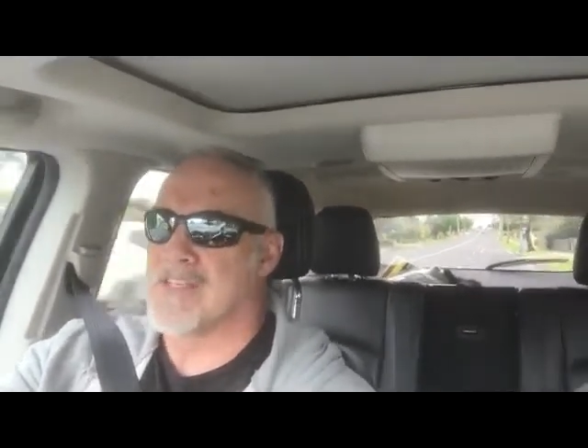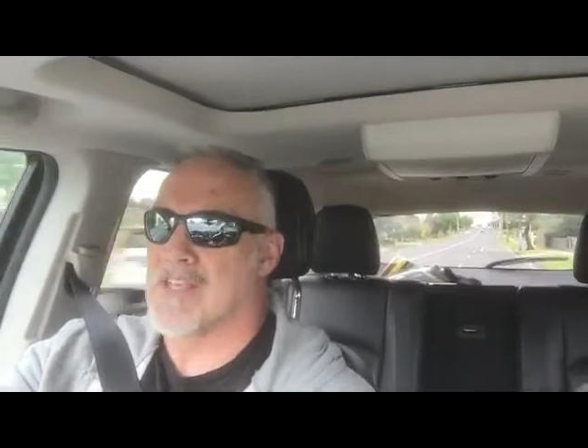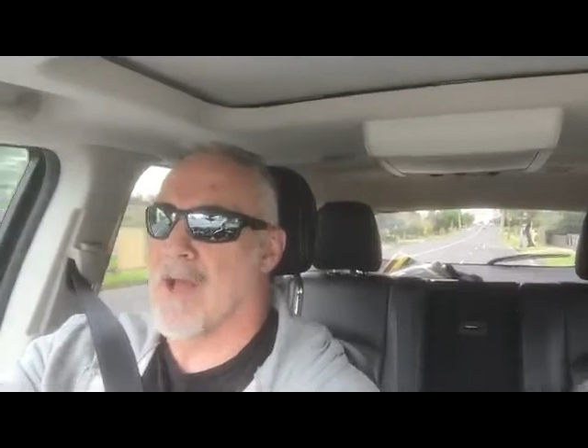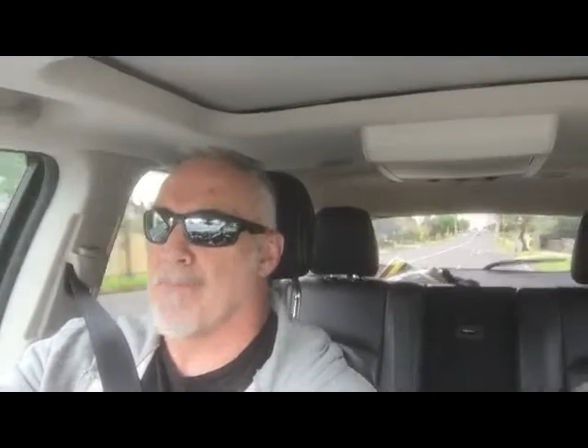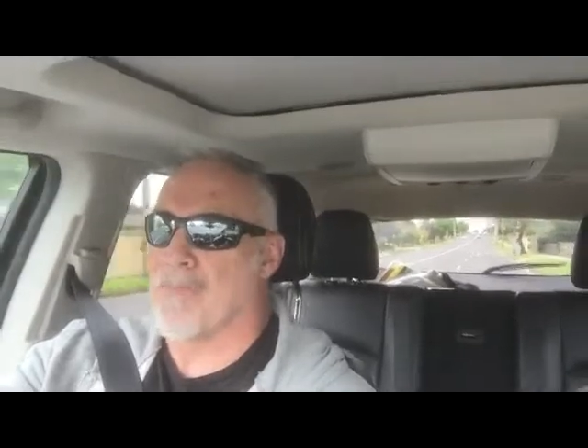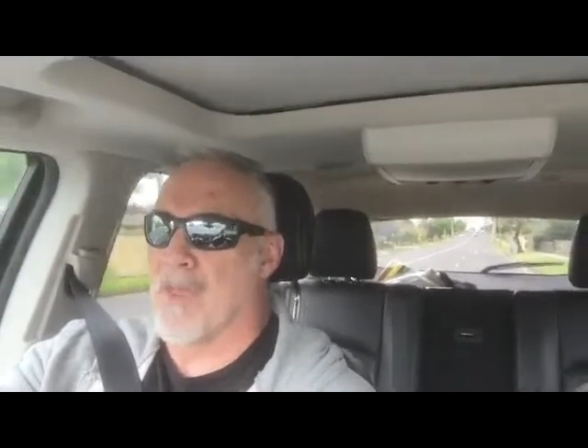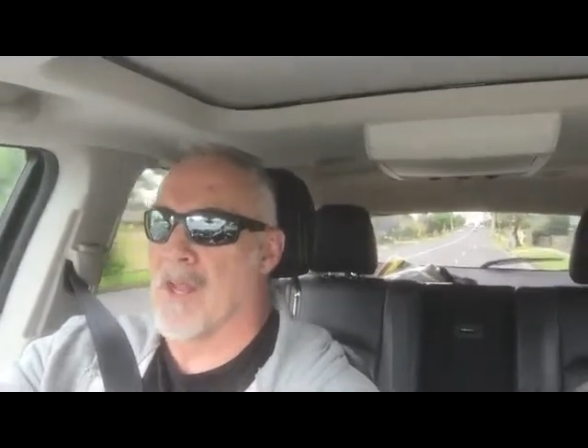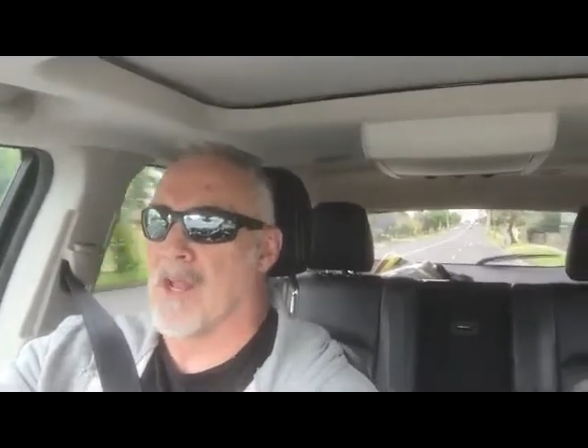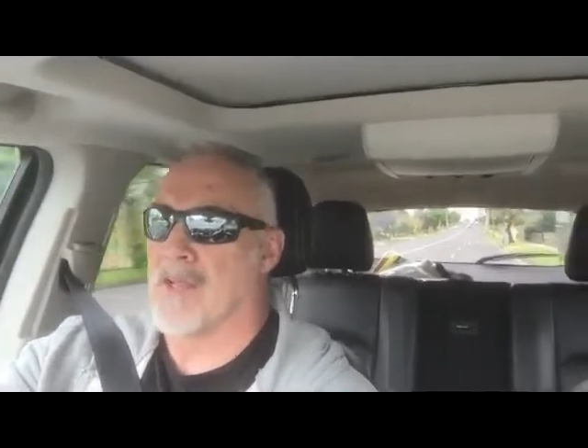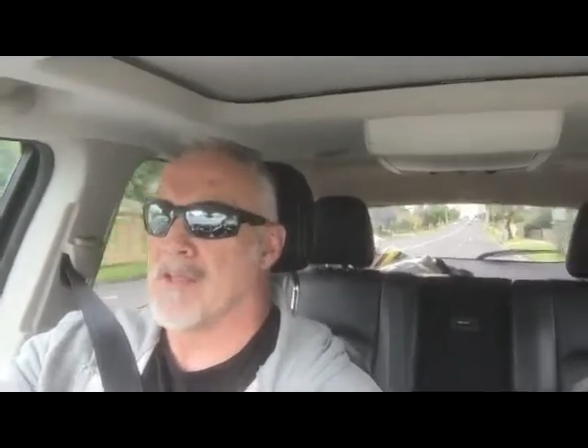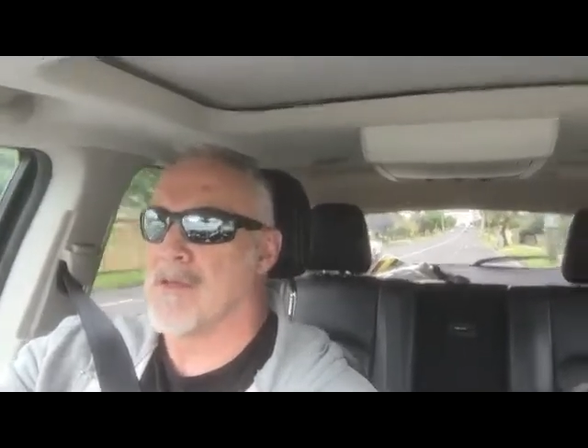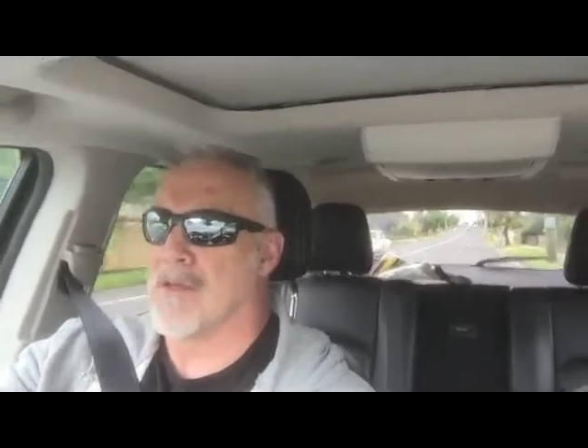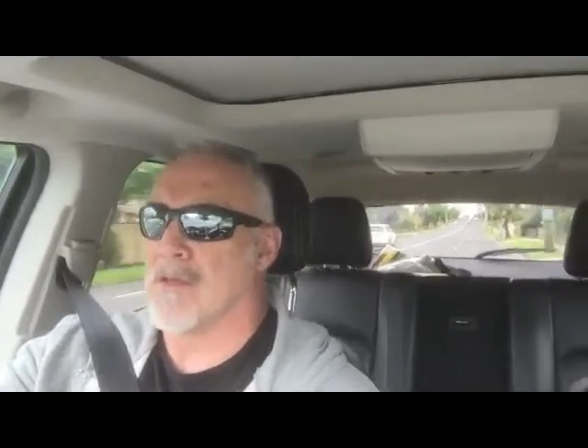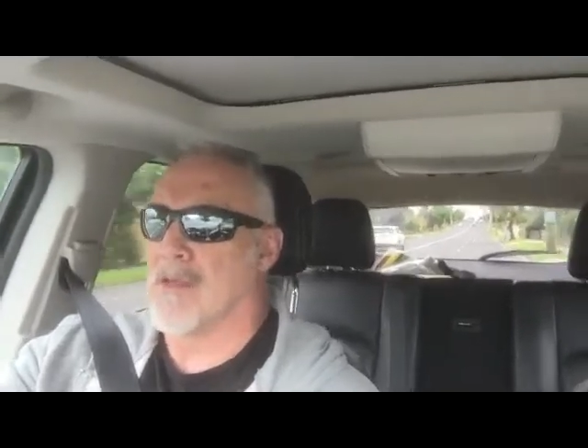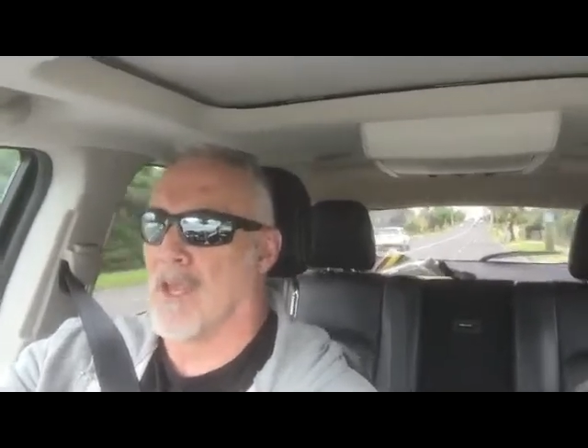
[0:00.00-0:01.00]

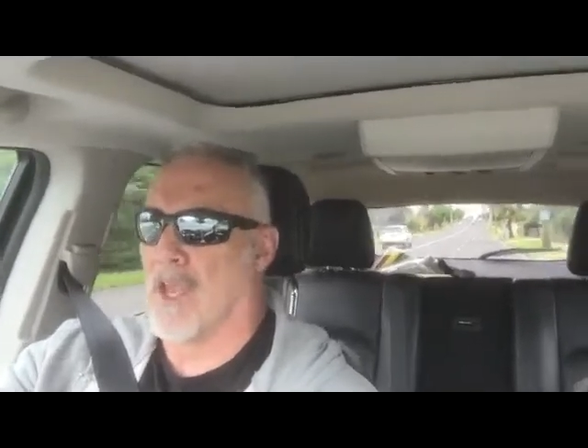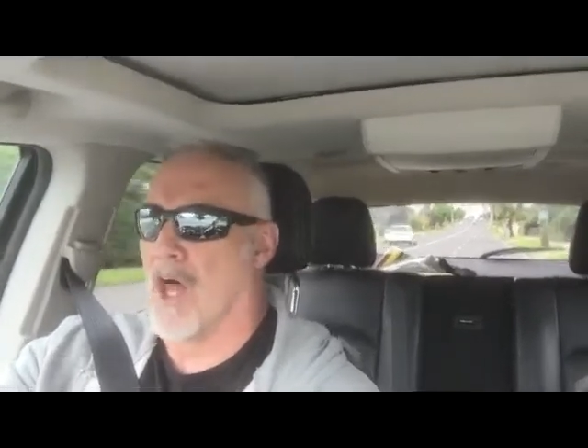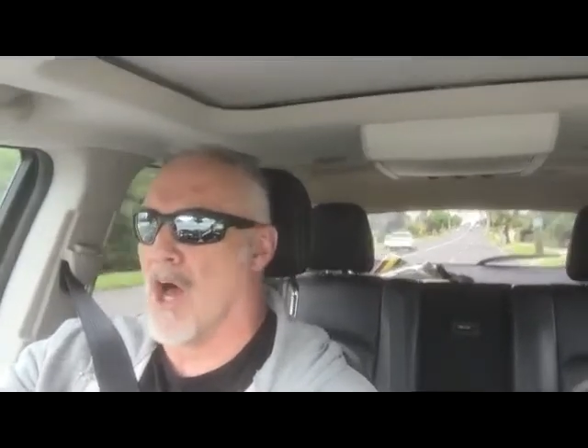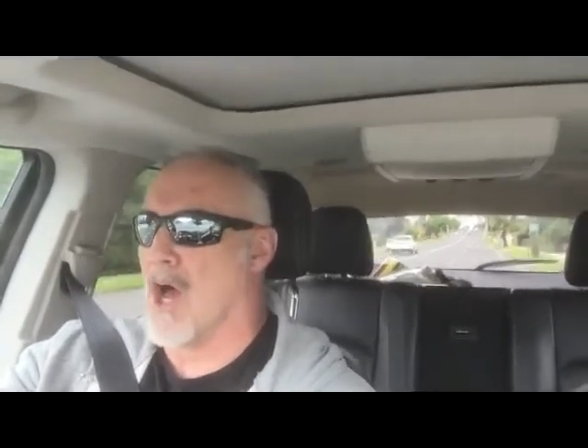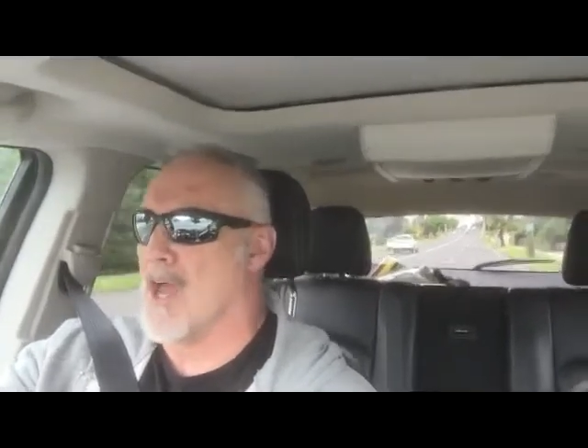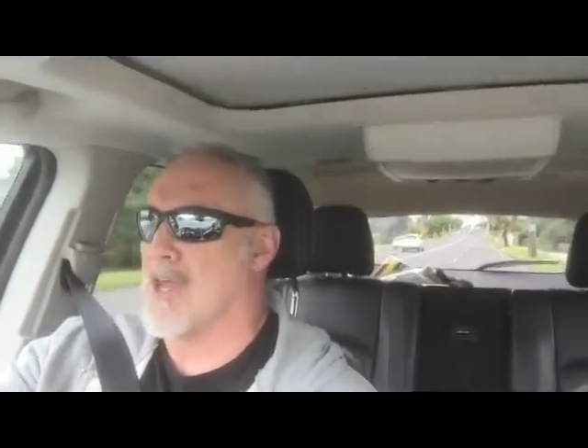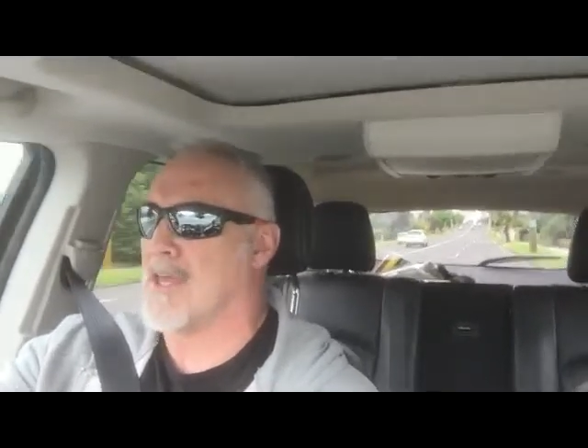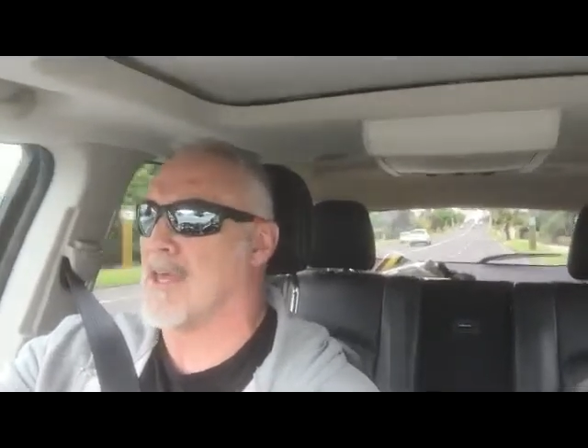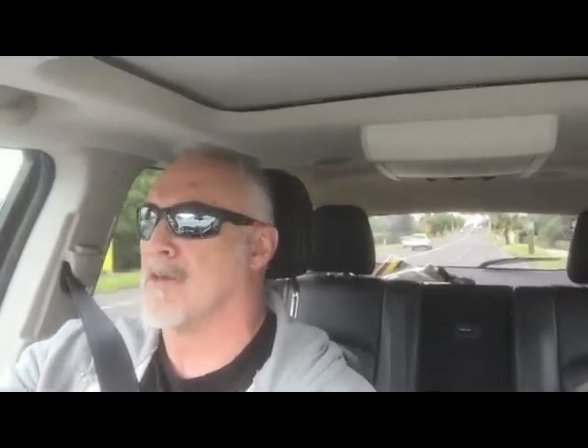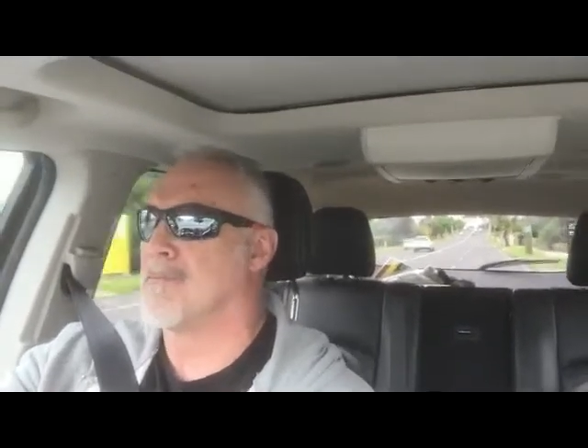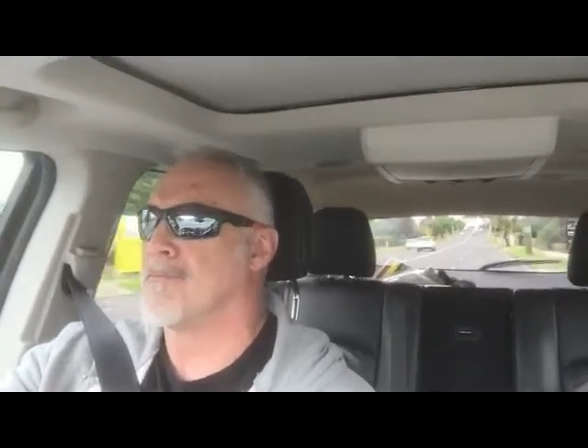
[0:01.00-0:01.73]
something like,